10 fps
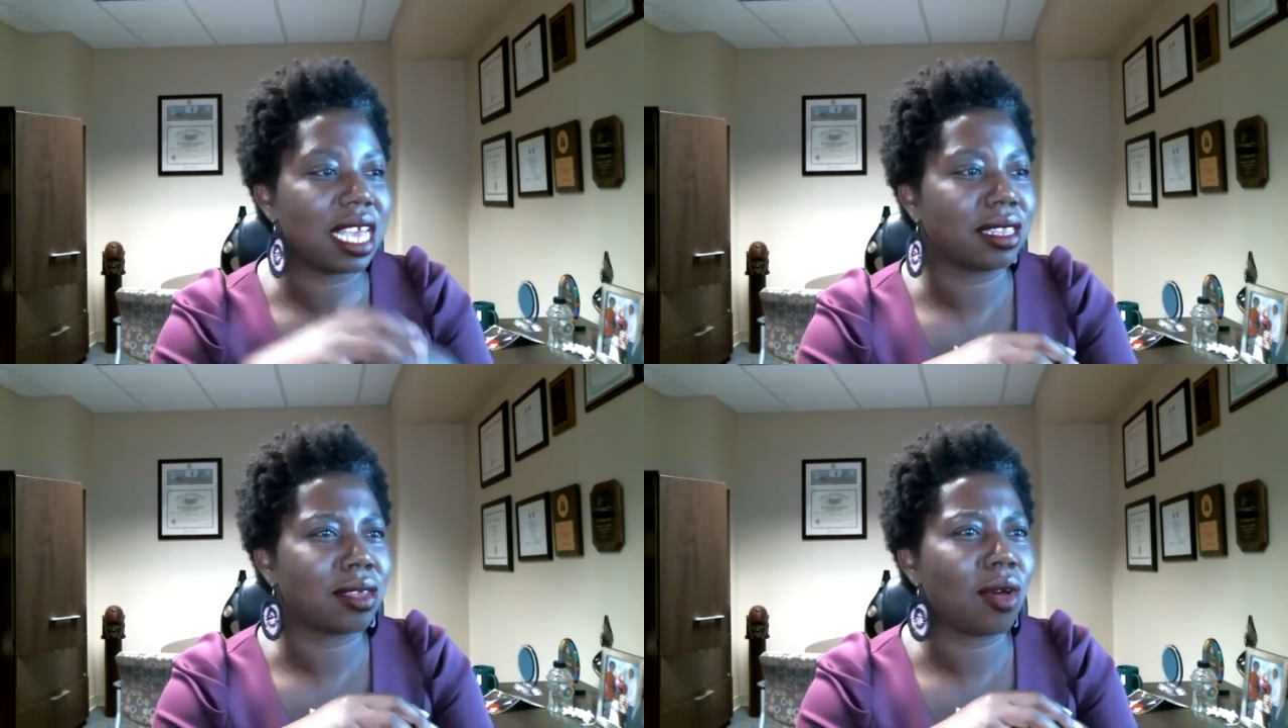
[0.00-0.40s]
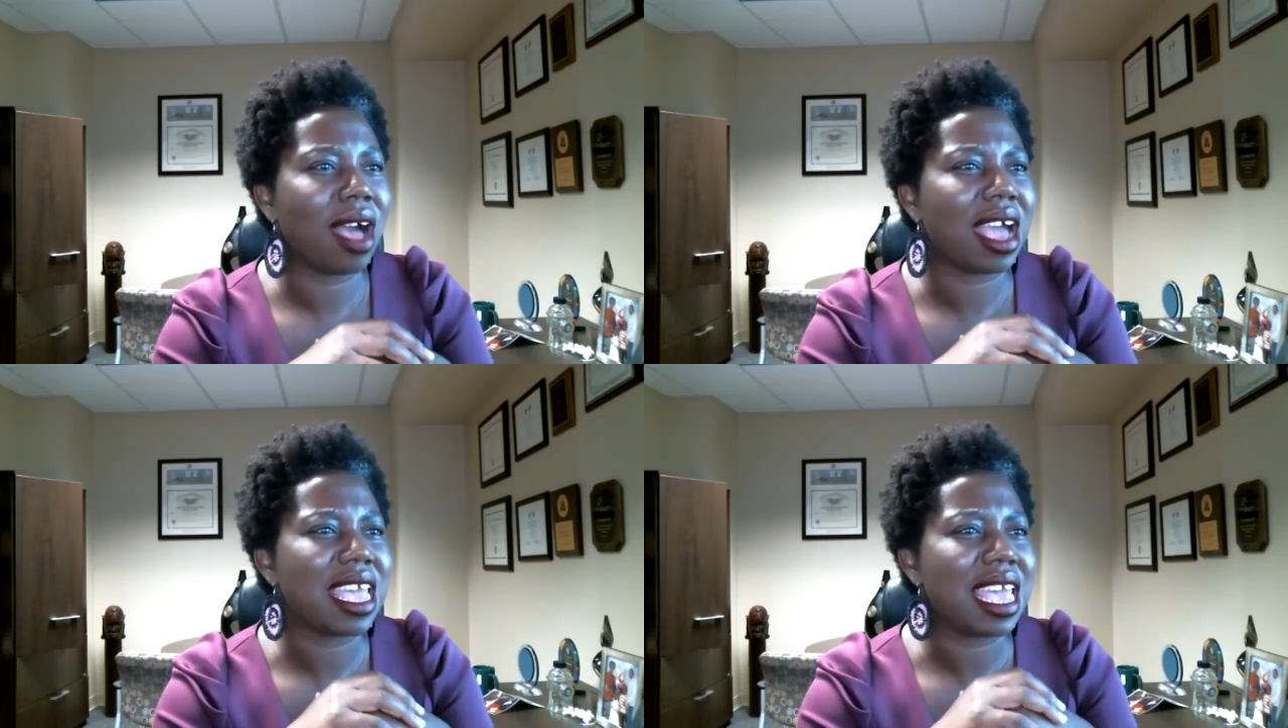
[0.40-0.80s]
So I
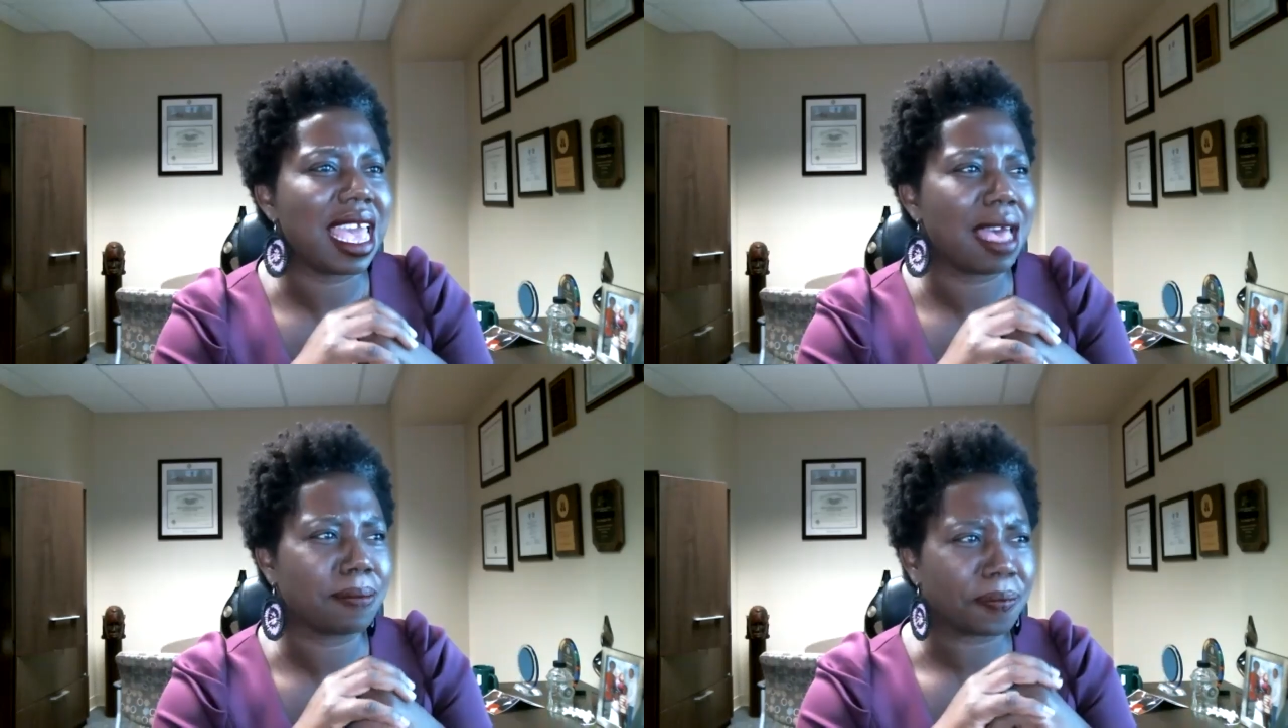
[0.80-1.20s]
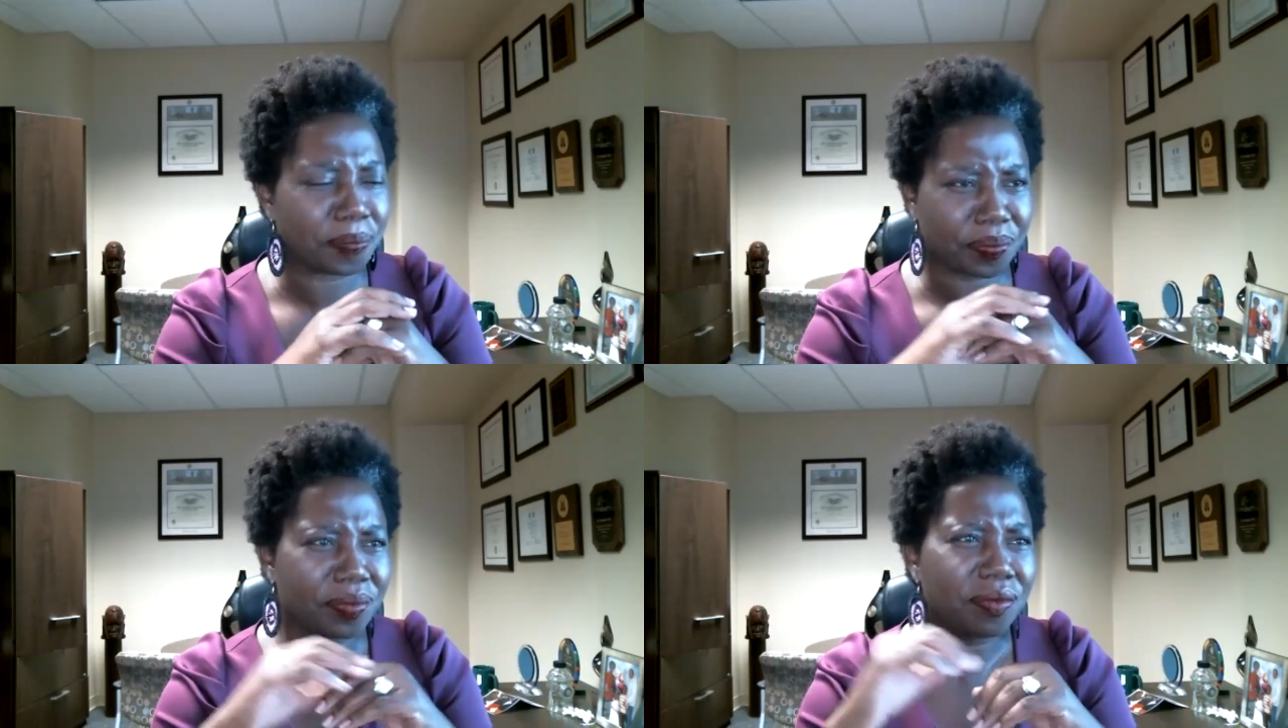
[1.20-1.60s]
am
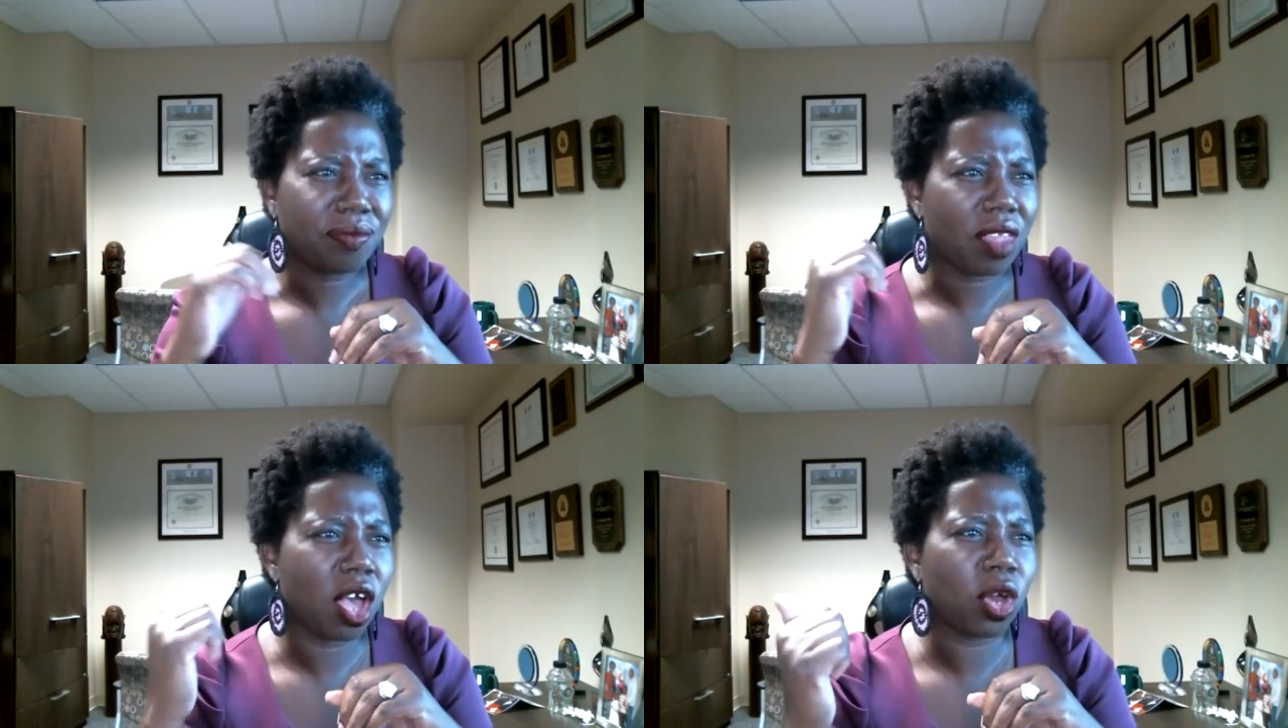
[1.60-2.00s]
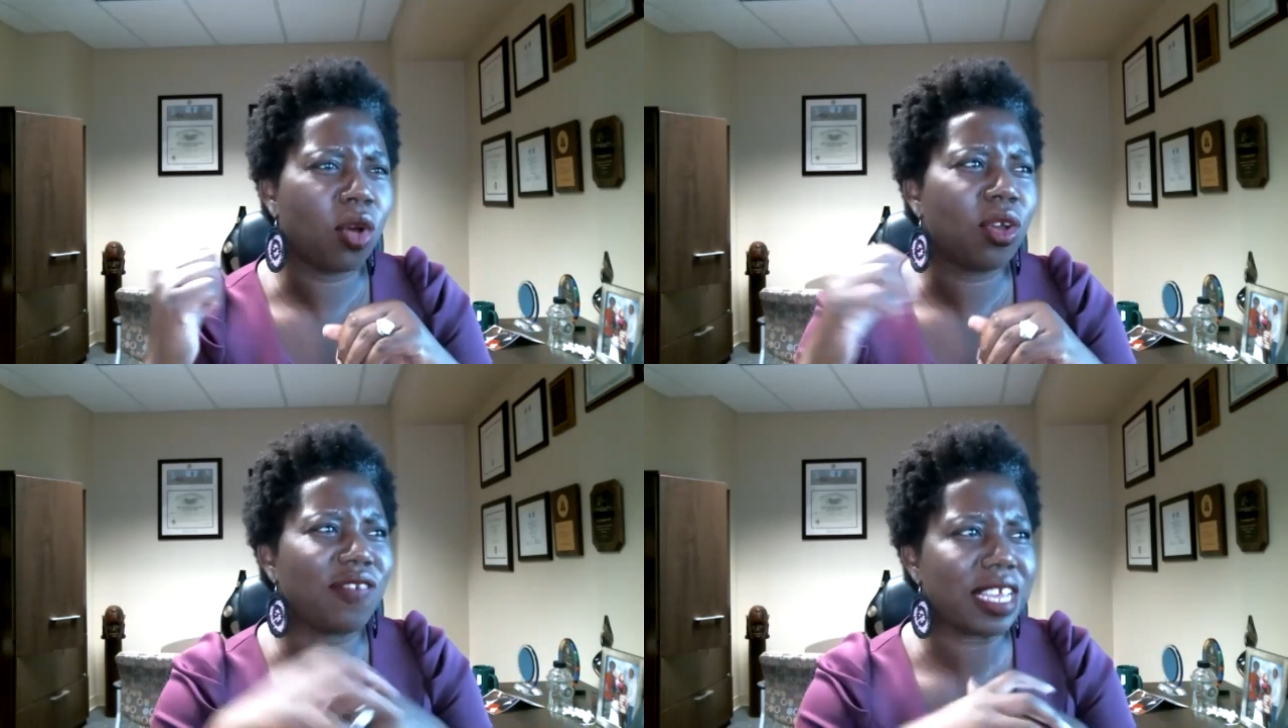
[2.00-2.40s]
a
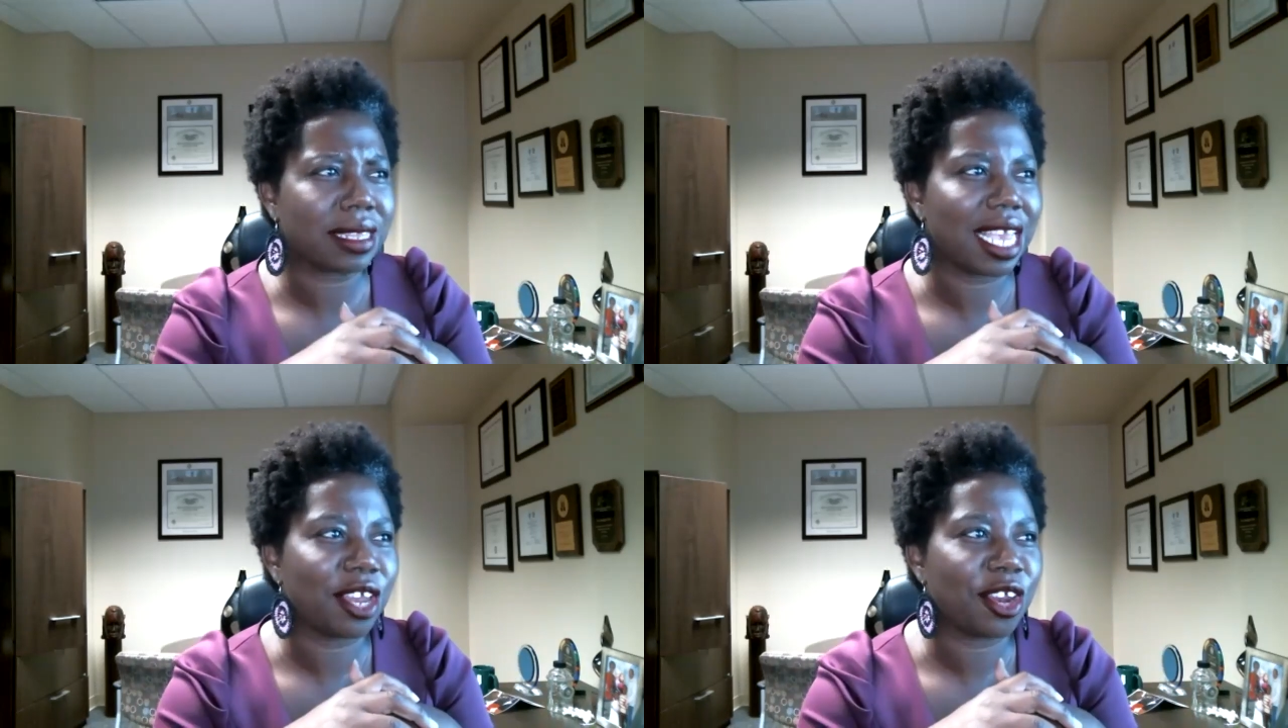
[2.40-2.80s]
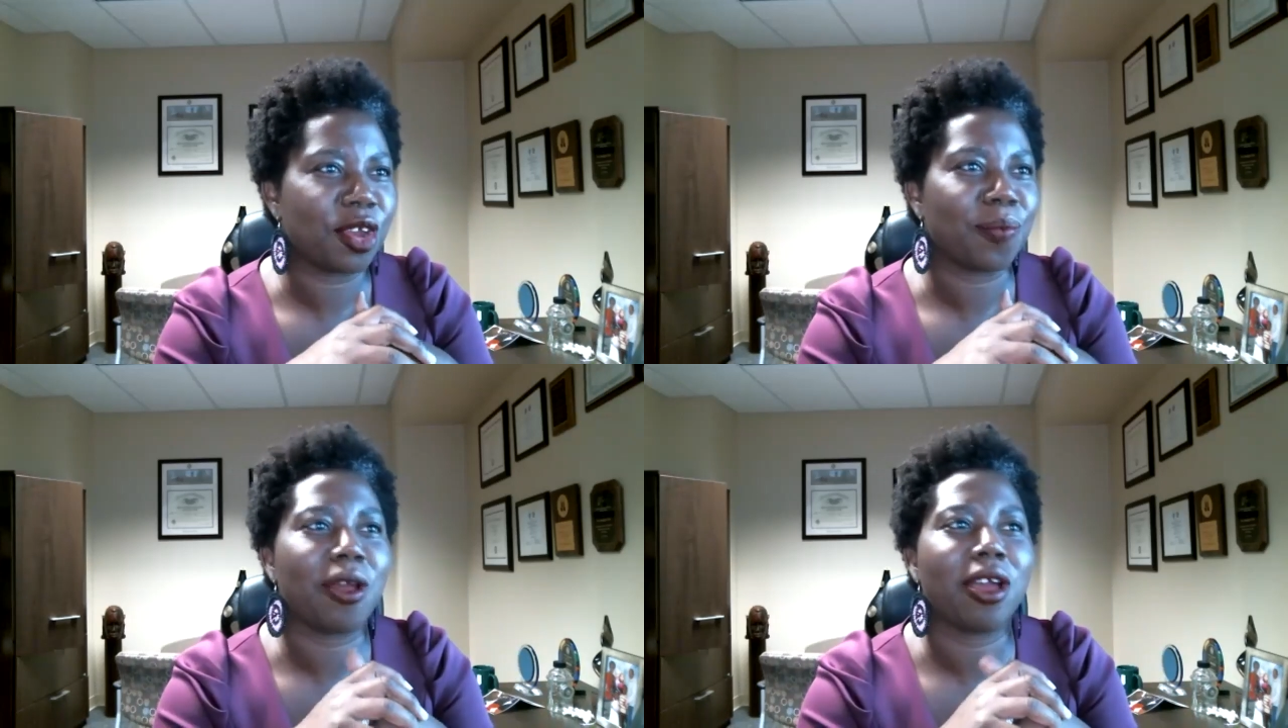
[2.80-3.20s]
co-investigator on a
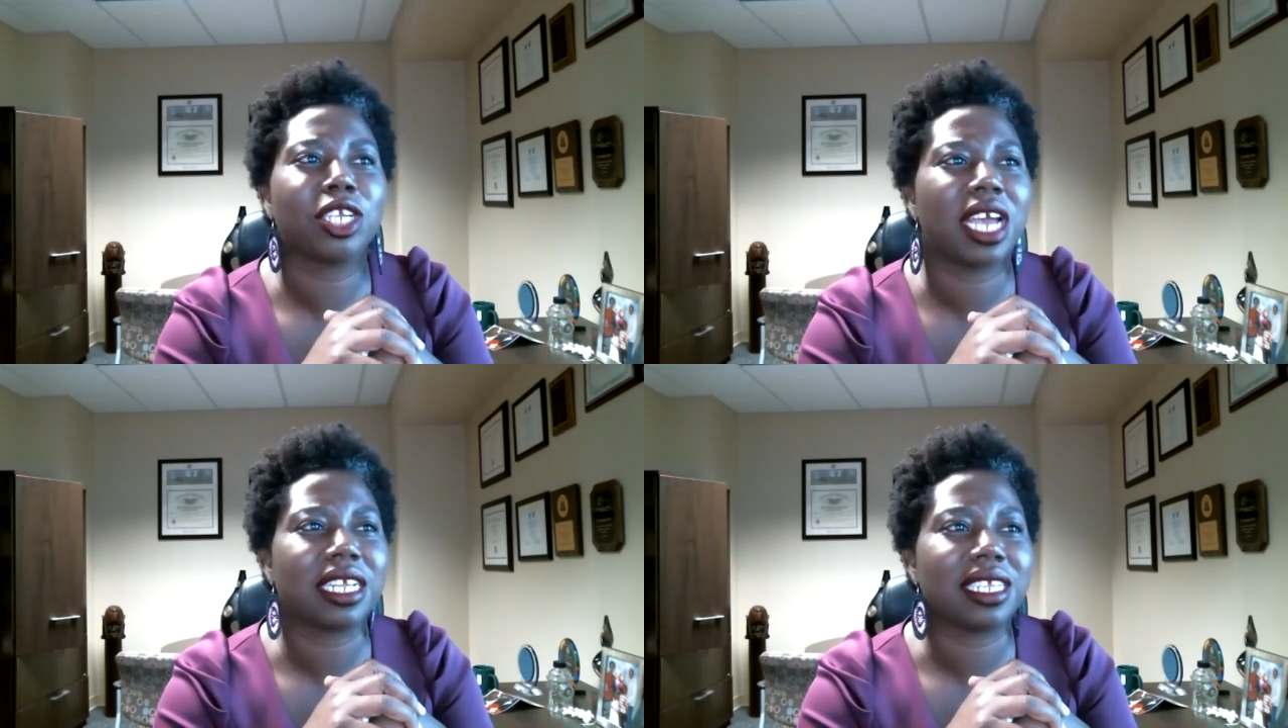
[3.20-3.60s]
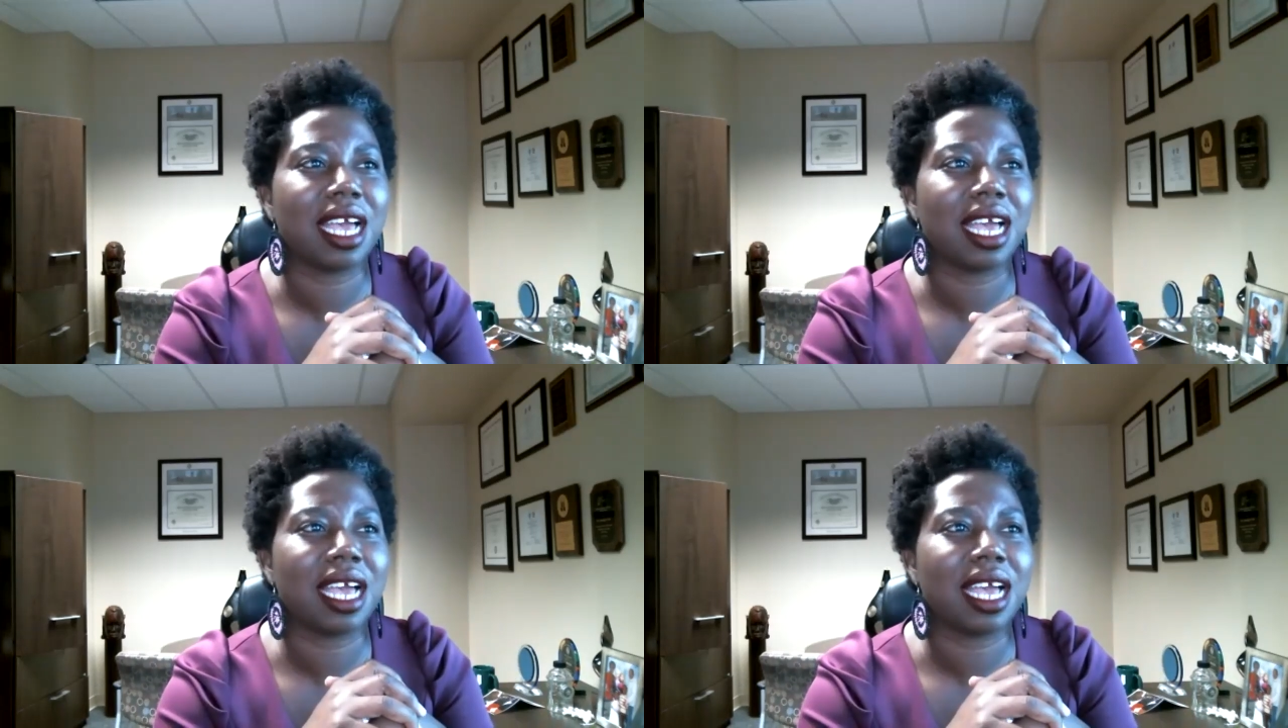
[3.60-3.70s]
project